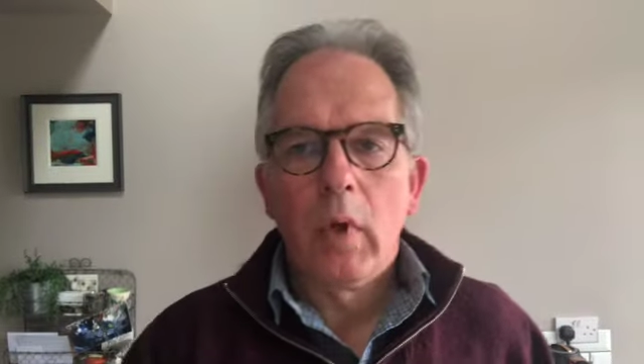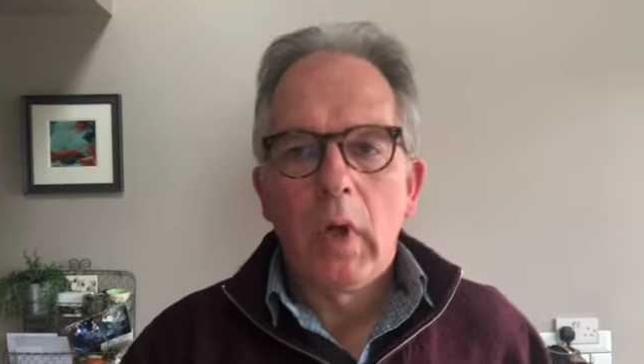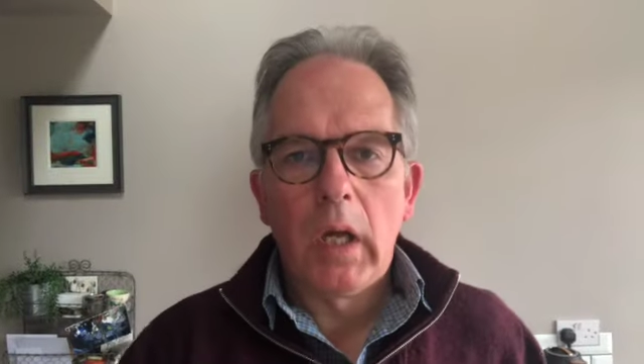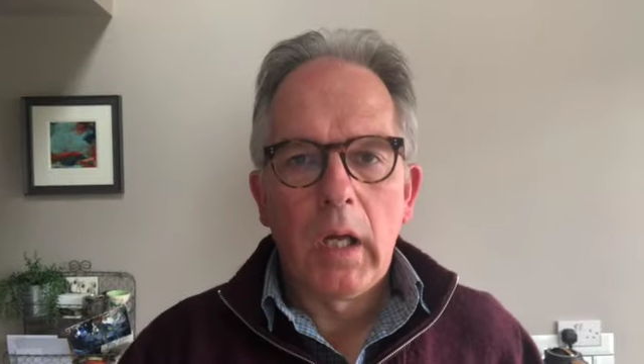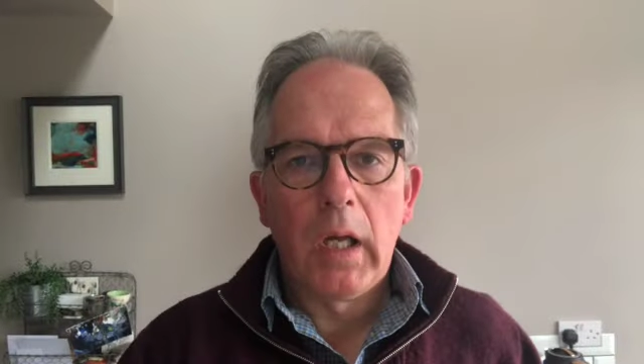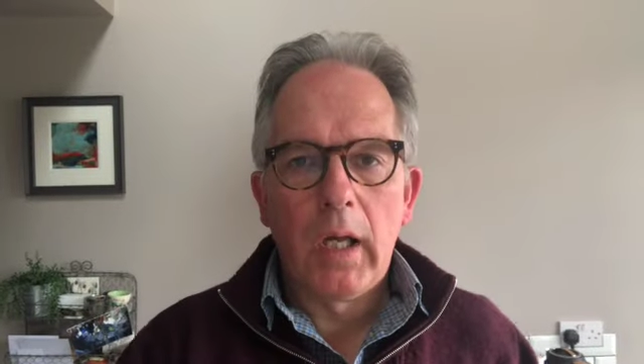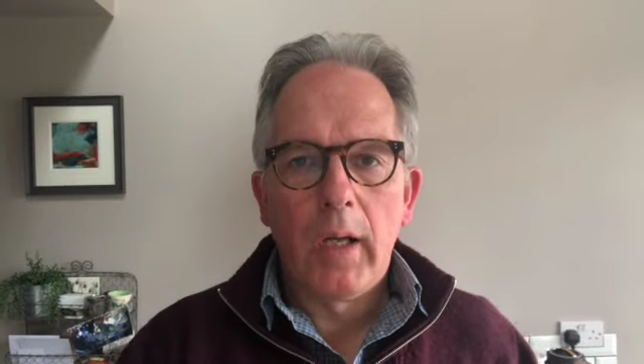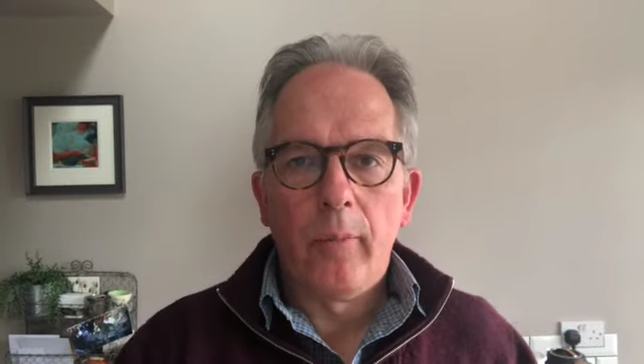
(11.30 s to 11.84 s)

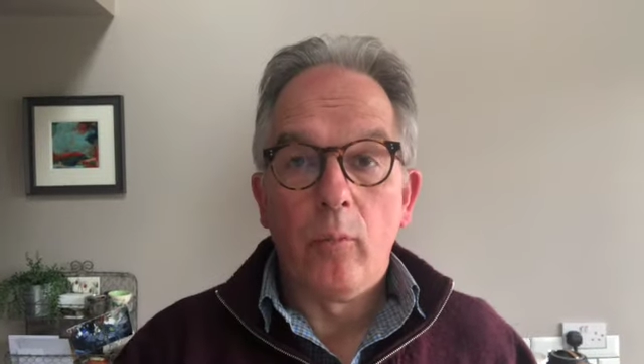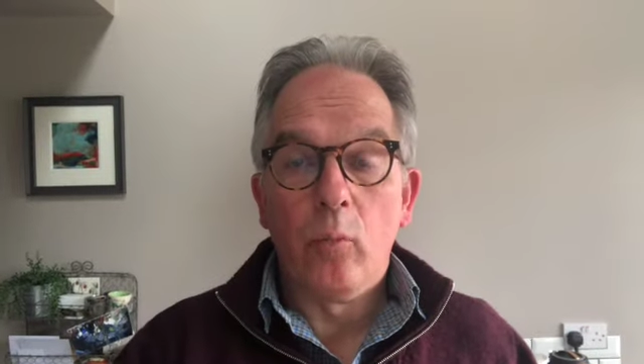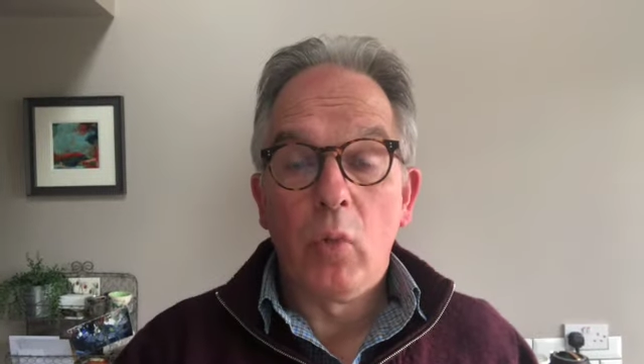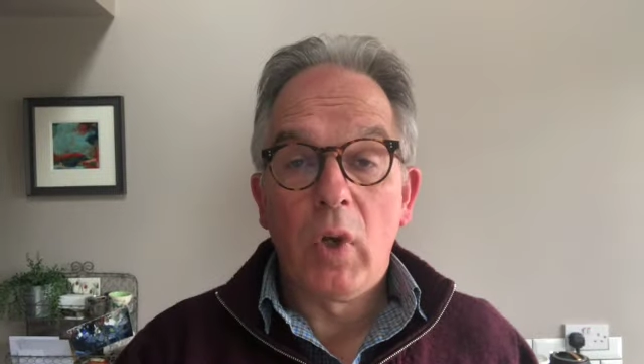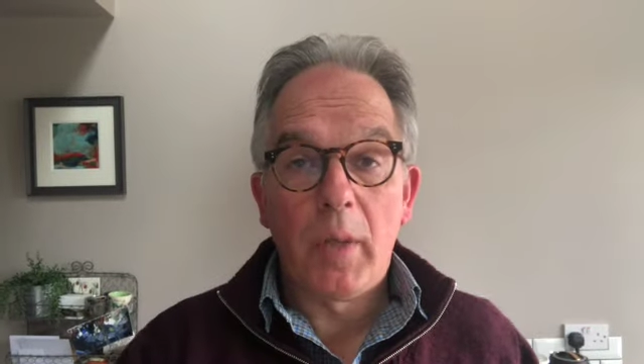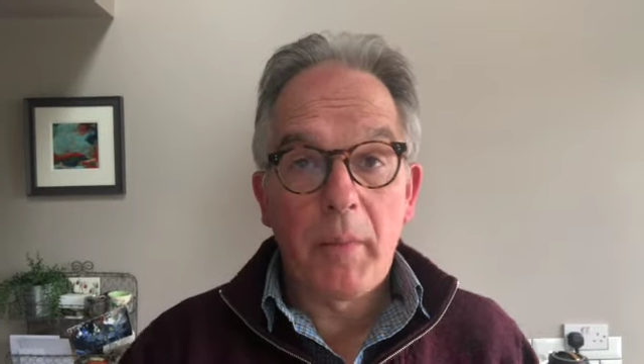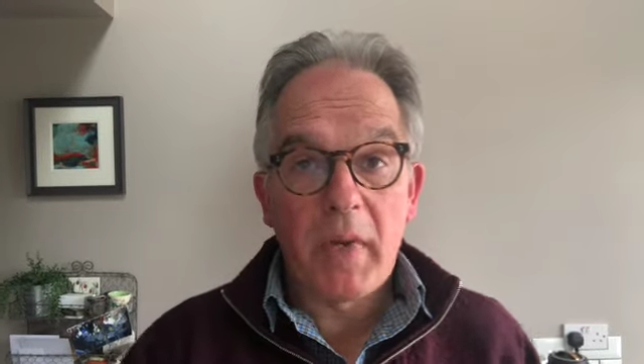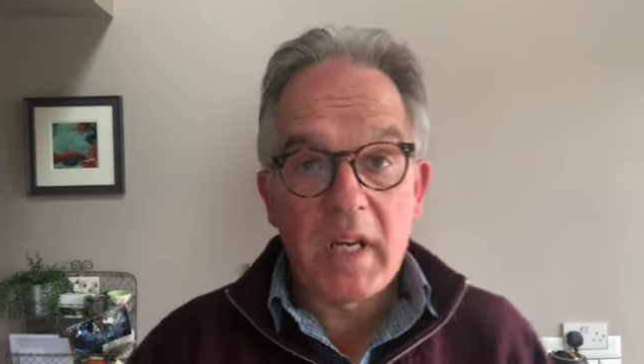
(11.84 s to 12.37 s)

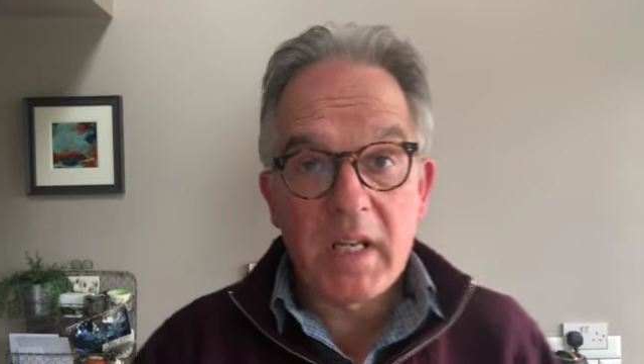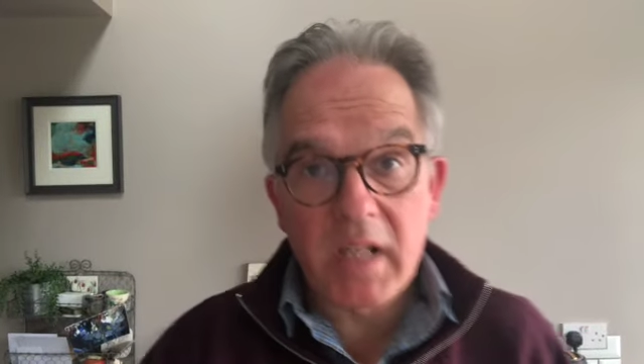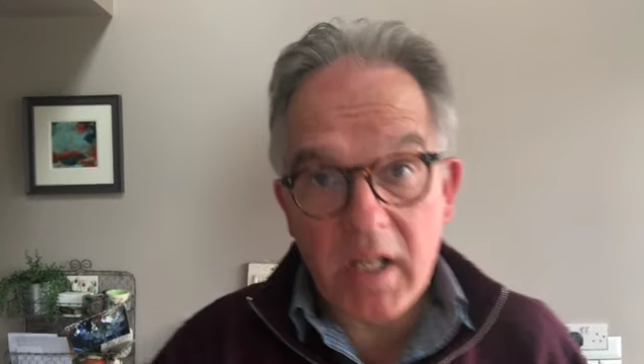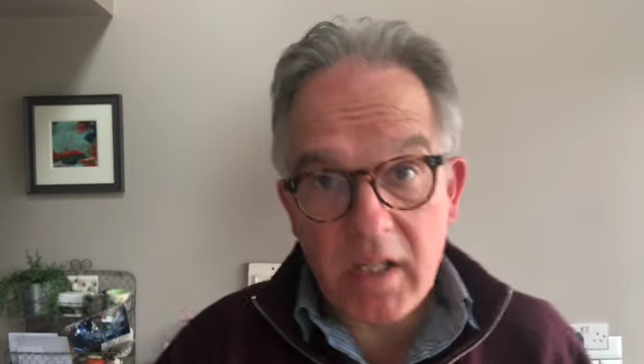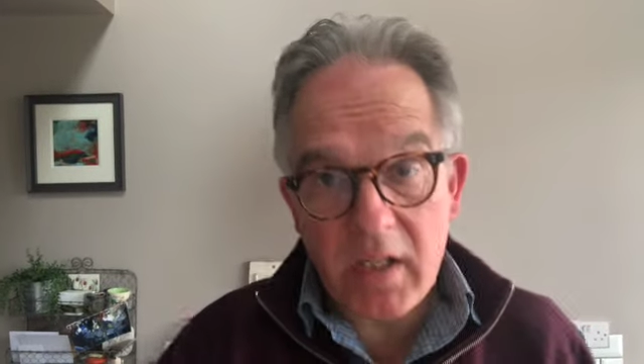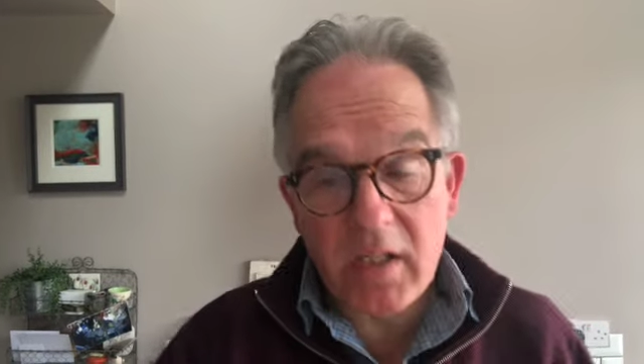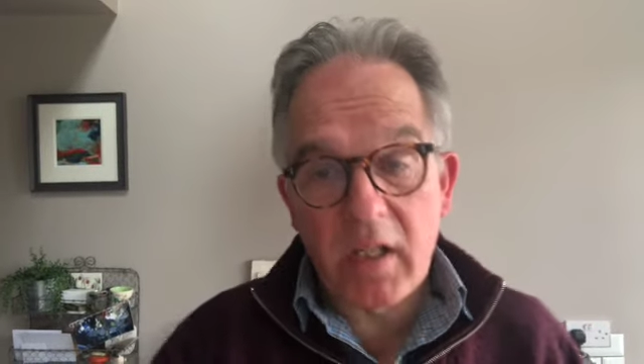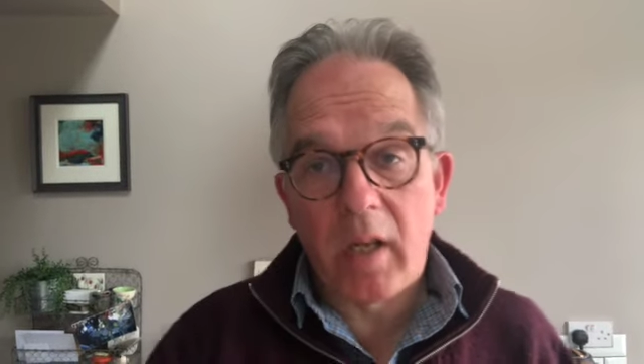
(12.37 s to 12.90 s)
Well, in many senses,